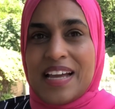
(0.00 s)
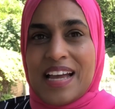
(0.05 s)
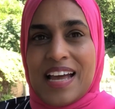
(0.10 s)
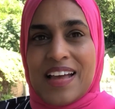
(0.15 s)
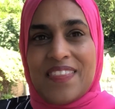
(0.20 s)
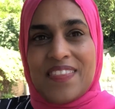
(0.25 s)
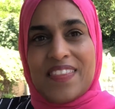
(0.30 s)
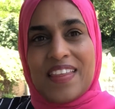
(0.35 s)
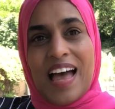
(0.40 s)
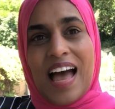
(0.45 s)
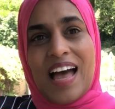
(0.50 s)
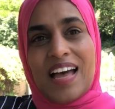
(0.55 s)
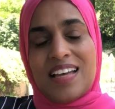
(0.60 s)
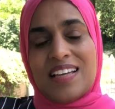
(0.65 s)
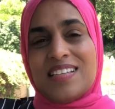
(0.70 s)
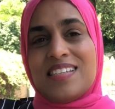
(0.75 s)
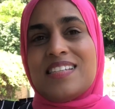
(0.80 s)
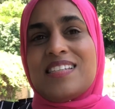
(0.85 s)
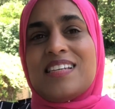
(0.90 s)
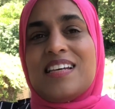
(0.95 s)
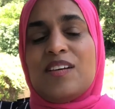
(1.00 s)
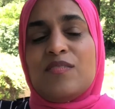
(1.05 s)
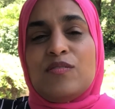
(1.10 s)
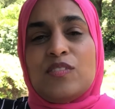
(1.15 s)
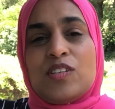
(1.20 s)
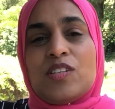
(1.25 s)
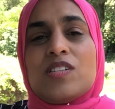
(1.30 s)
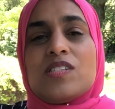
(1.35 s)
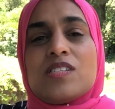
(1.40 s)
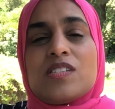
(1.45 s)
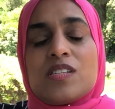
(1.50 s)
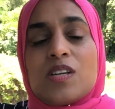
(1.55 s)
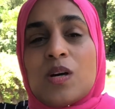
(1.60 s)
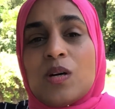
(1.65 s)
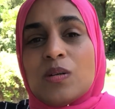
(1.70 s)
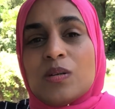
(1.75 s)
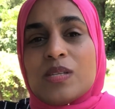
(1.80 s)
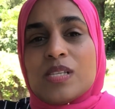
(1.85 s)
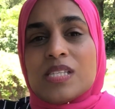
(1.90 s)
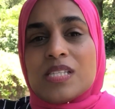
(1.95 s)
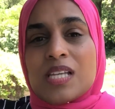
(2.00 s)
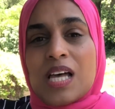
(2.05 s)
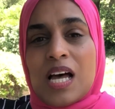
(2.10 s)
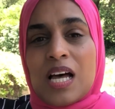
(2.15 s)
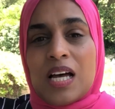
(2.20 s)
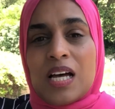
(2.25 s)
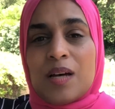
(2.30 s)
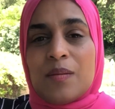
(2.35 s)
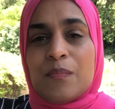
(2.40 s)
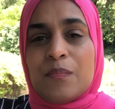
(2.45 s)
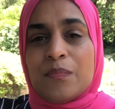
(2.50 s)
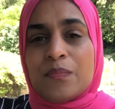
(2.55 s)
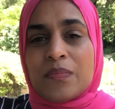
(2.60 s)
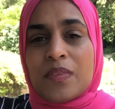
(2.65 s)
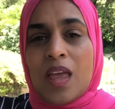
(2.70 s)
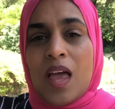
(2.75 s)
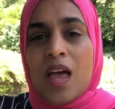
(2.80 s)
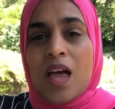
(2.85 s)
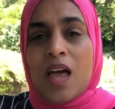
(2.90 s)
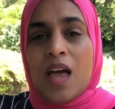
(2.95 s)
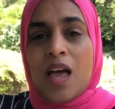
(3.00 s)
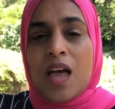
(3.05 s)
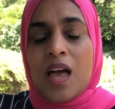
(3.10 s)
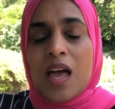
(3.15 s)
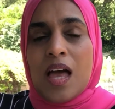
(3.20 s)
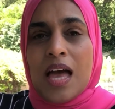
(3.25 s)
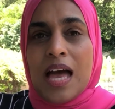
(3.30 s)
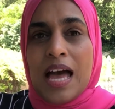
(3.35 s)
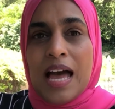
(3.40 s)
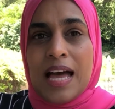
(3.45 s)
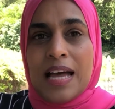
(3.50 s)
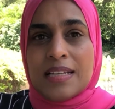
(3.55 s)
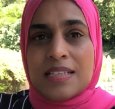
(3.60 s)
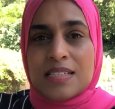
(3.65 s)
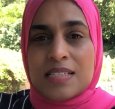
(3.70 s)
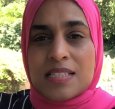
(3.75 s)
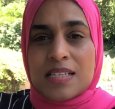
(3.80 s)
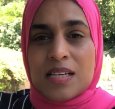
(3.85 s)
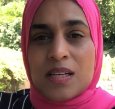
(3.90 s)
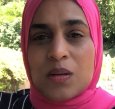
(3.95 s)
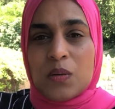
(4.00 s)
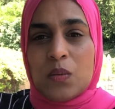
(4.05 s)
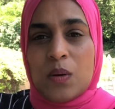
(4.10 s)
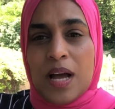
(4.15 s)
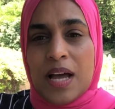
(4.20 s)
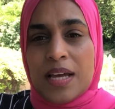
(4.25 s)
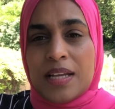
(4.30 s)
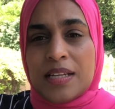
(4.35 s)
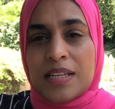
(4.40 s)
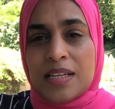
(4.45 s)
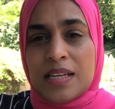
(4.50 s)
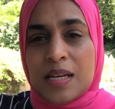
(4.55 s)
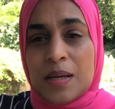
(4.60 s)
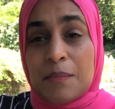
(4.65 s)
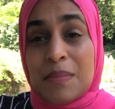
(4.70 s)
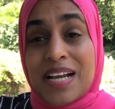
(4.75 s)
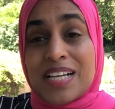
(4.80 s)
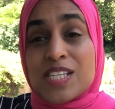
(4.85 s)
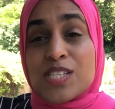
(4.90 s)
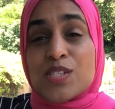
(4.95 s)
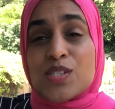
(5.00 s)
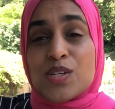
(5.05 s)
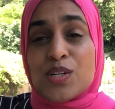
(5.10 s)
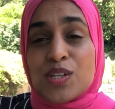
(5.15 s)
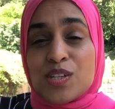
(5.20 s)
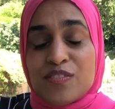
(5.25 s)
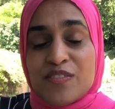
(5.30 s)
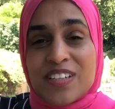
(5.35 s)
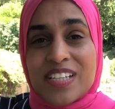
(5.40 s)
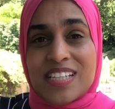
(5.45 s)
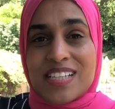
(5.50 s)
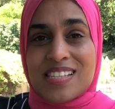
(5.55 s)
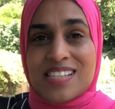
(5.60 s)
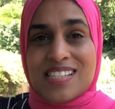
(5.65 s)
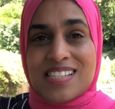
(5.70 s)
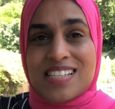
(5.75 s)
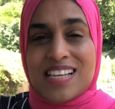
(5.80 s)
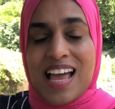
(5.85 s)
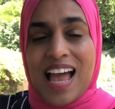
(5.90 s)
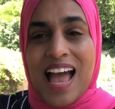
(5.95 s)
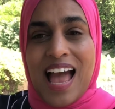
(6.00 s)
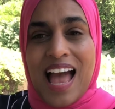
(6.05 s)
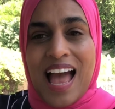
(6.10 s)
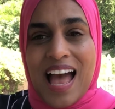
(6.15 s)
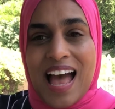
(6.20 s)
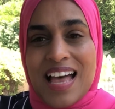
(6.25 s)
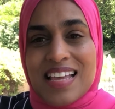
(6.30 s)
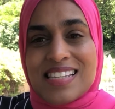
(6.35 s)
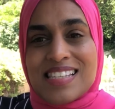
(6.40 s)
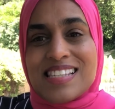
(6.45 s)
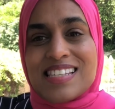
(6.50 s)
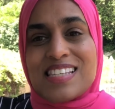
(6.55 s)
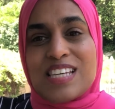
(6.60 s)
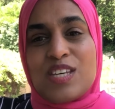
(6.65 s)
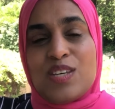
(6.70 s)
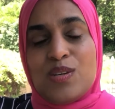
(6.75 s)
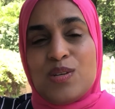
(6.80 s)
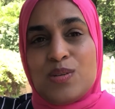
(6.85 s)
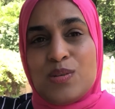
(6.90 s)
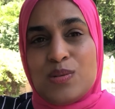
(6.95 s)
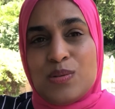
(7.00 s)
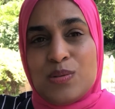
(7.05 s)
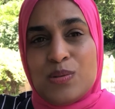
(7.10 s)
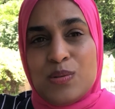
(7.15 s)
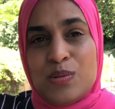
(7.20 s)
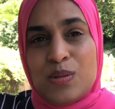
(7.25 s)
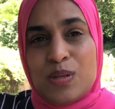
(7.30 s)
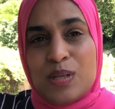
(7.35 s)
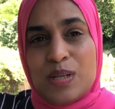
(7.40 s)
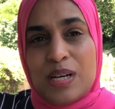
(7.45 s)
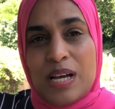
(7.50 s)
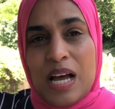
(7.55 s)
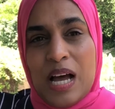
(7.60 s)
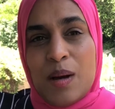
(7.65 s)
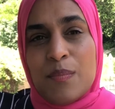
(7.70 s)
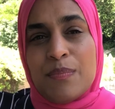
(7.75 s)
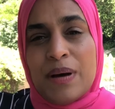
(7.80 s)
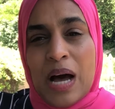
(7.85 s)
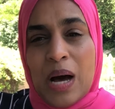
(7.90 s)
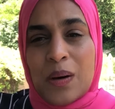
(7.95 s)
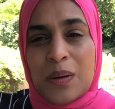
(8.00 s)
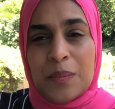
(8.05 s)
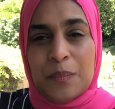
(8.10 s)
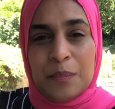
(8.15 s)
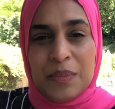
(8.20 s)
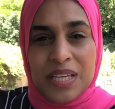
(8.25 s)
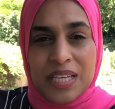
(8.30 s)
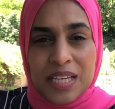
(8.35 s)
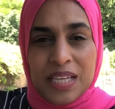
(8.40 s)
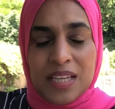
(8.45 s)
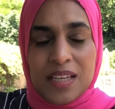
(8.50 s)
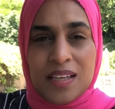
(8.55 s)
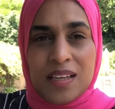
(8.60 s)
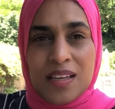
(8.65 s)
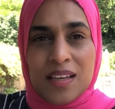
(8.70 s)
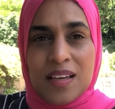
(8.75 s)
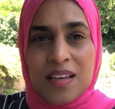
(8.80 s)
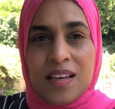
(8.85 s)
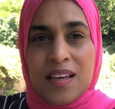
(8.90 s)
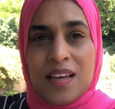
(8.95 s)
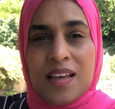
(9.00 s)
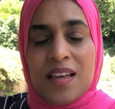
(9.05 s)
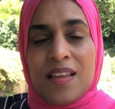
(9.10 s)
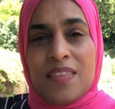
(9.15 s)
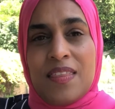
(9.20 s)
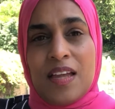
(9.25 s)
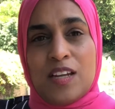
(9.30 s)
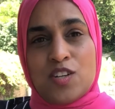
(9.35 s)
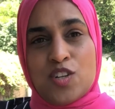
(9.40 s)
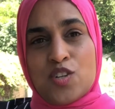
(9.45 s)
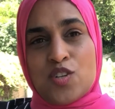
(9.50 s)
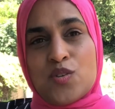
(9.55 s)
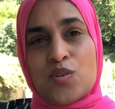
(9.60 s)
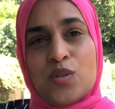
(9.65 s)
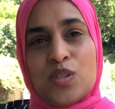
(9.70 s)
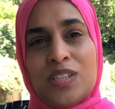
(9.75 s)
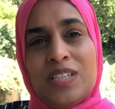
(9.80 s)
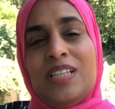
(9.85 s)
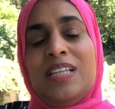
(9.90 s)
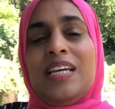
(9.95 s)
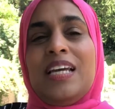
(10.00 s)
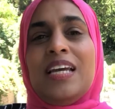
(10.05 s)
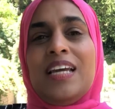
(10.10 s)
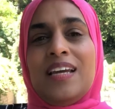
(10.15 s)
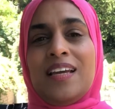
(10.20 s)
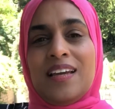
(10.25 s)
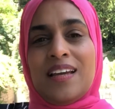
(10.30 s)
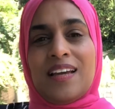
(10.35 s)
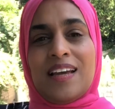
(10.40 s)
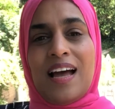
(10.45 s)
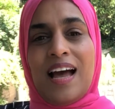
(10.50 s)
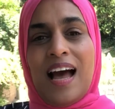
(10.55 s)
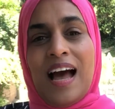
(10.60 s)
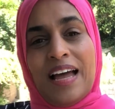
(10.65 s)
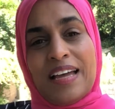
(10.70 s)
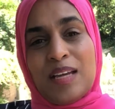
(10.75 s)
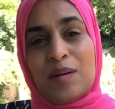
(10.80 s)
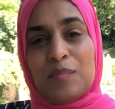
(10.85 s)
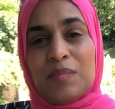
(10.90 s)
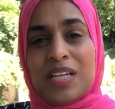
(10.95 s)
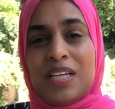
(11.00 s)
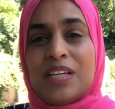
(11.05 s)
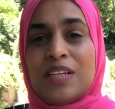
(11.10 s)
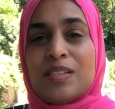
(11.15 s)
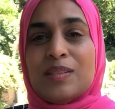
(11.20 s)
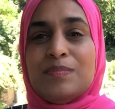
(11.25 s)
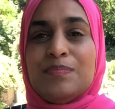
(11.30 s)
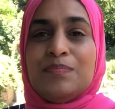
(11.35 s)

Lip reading: And that verse goes, and when my servants ask you about me, then surely I am near.